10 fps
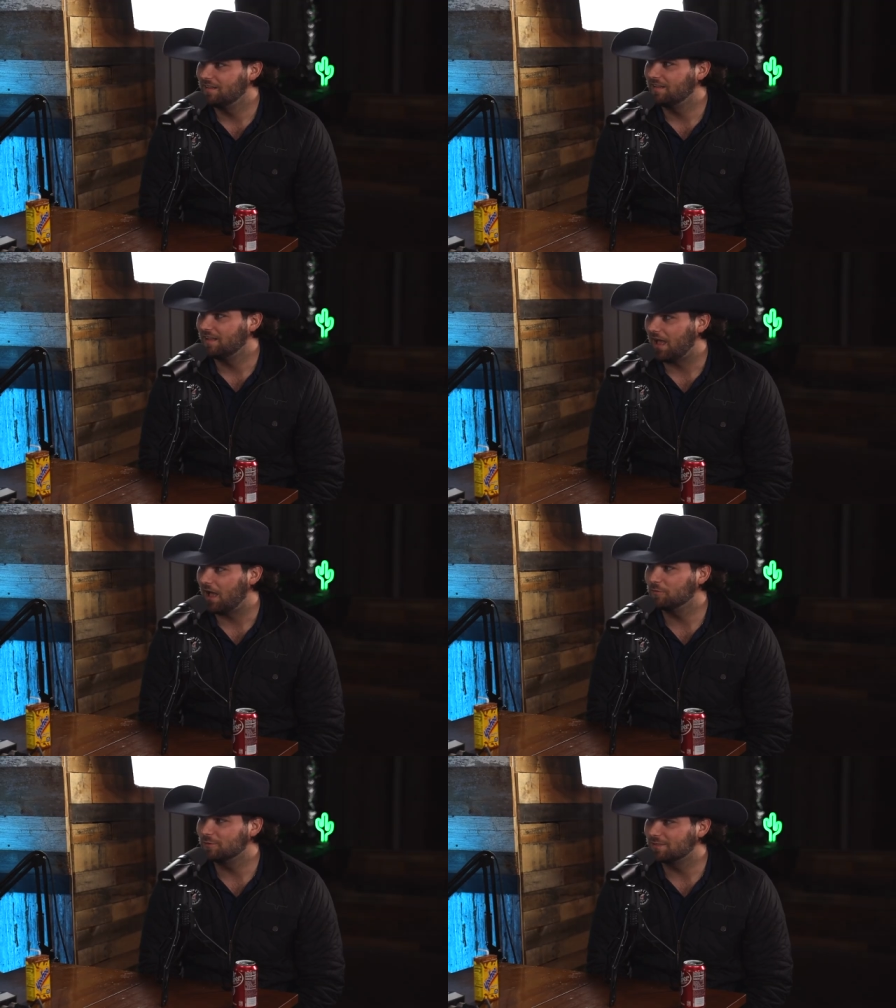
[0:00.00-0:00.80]
Yeah. All
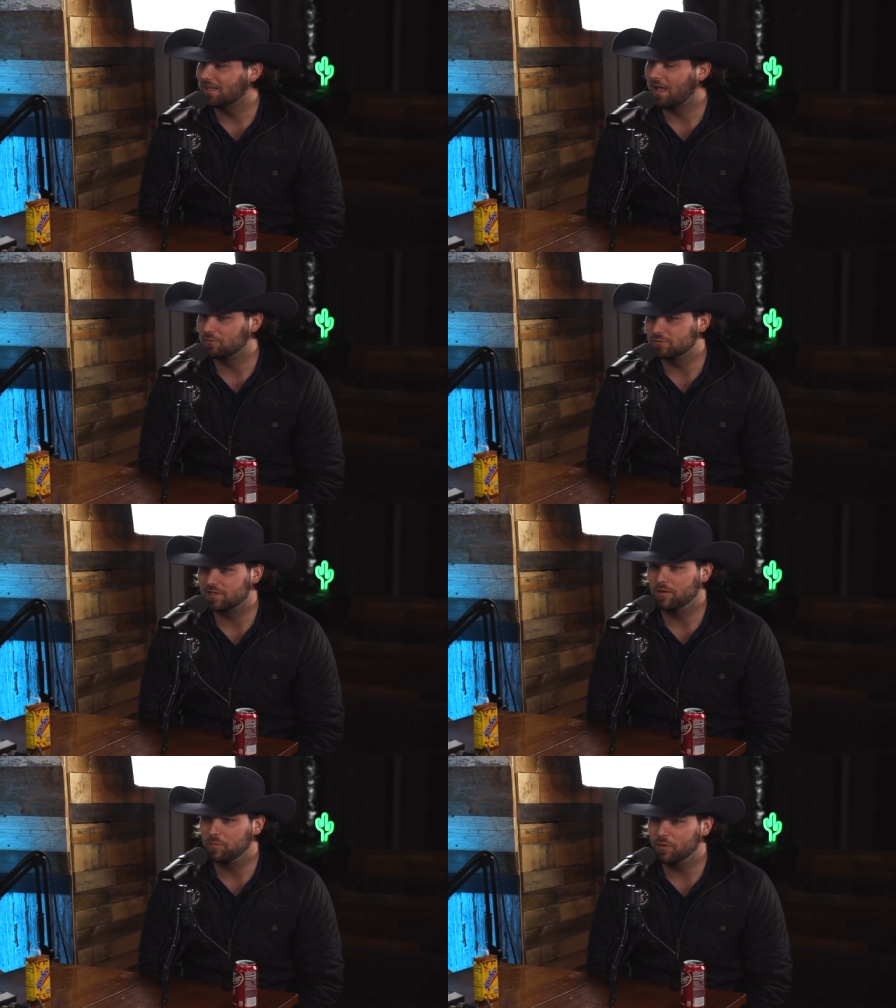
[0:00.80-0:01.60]
I was I was
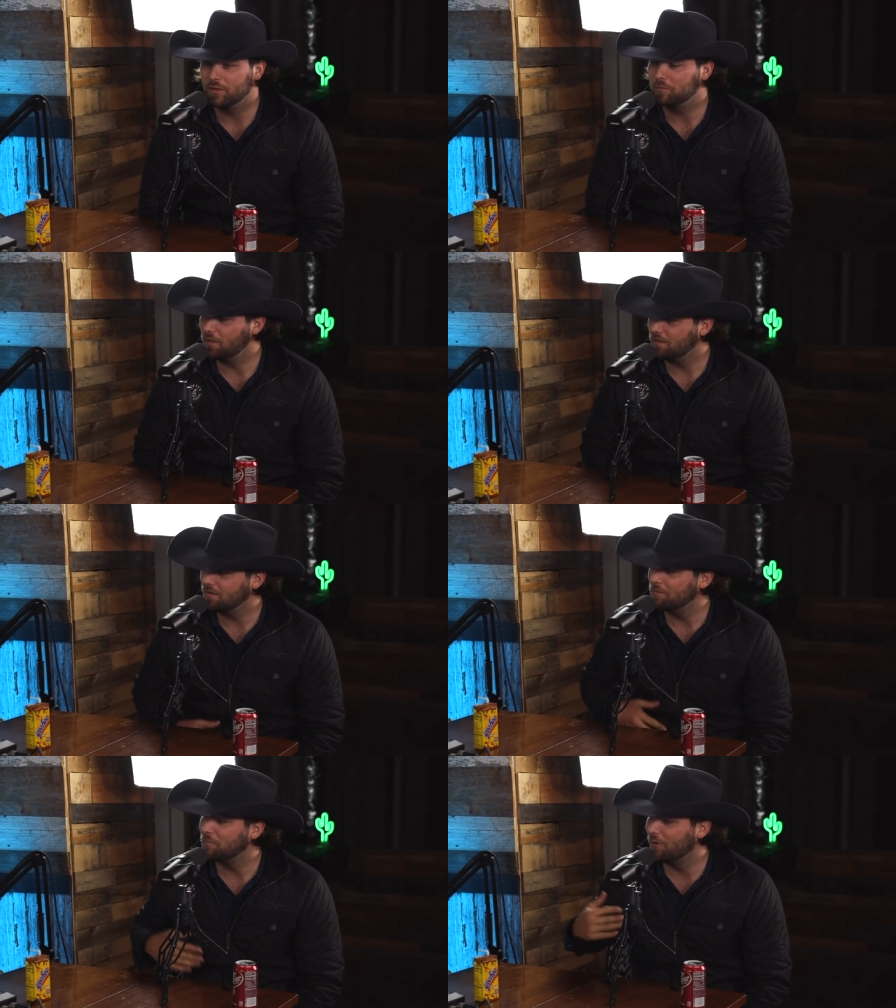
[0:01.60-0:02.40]
going to put a
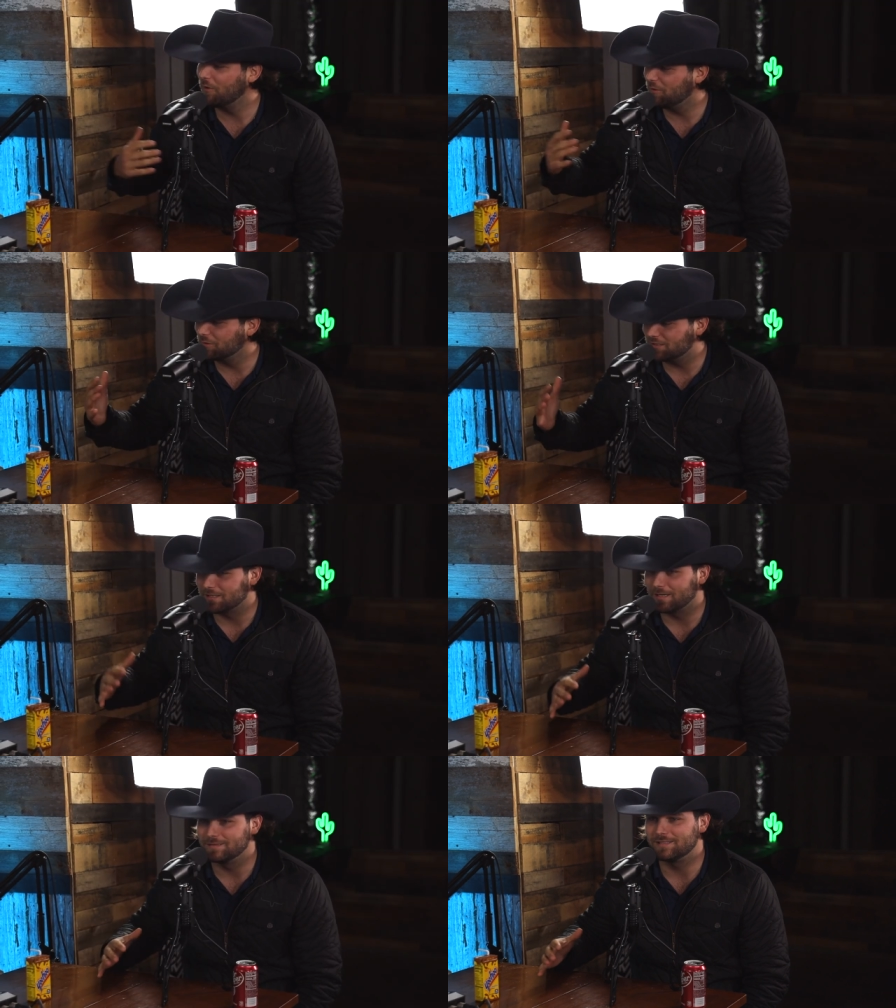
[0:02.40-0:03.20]
button-up on
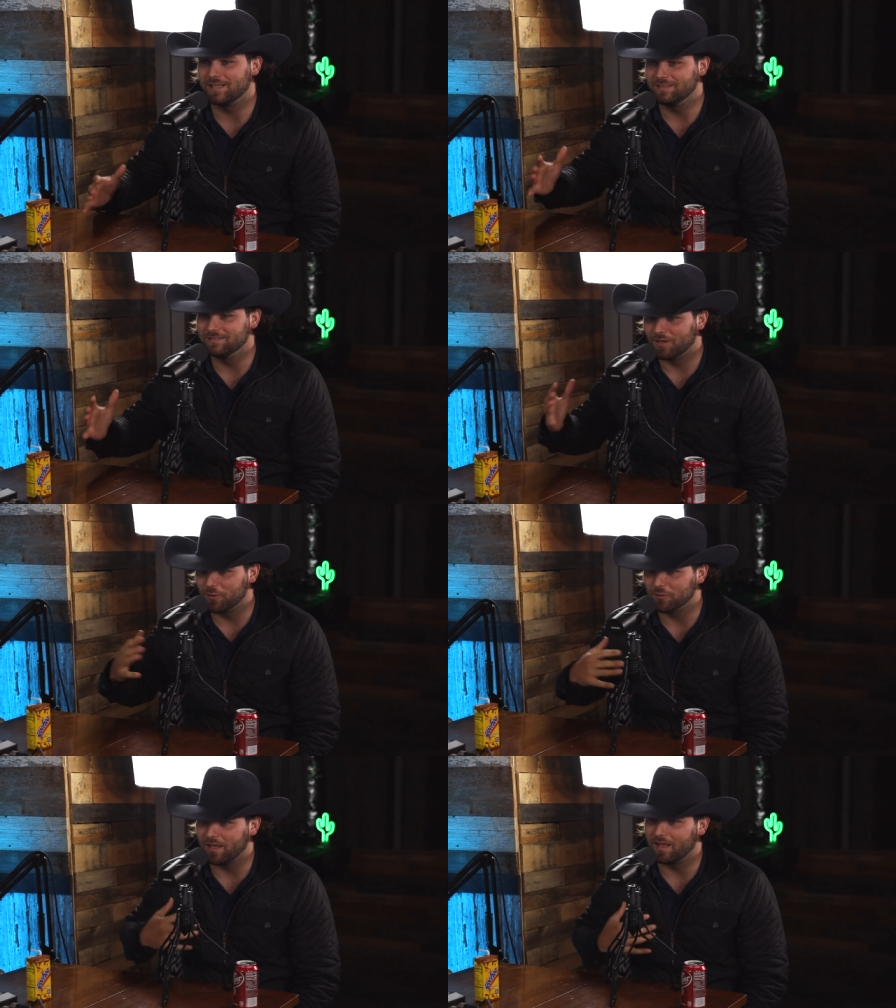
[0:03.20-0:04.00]
because I'd seen
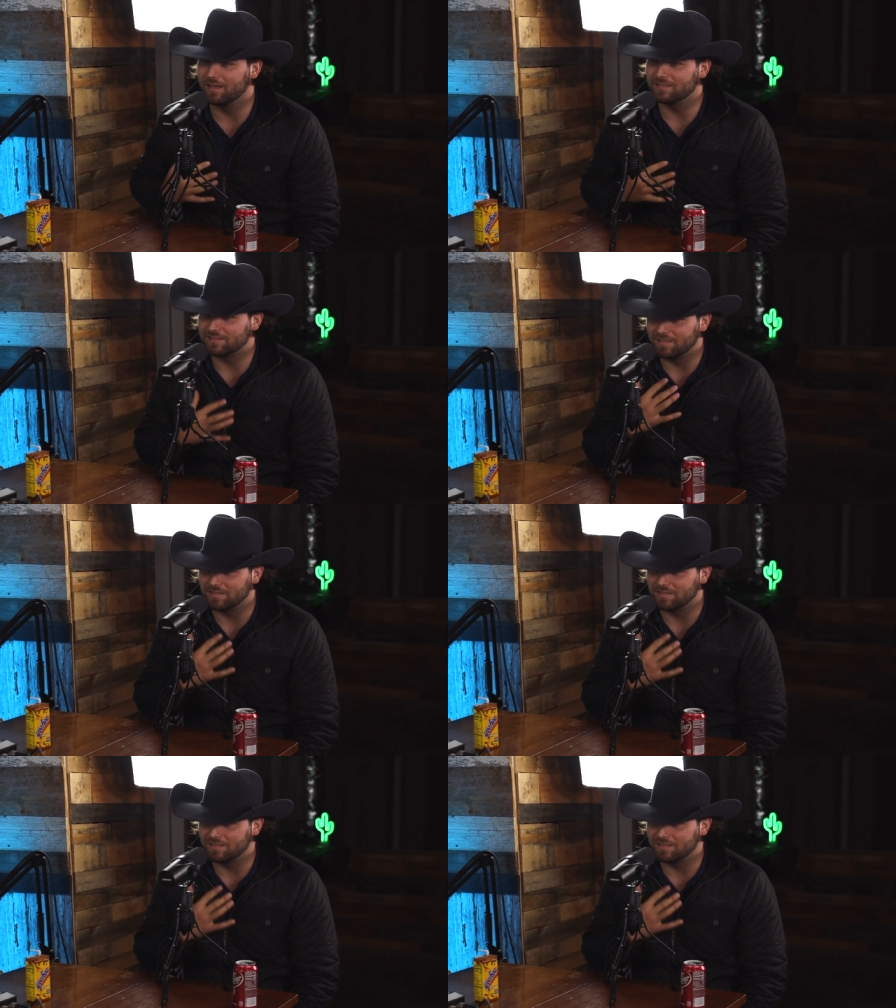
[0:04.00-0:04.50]
other guests,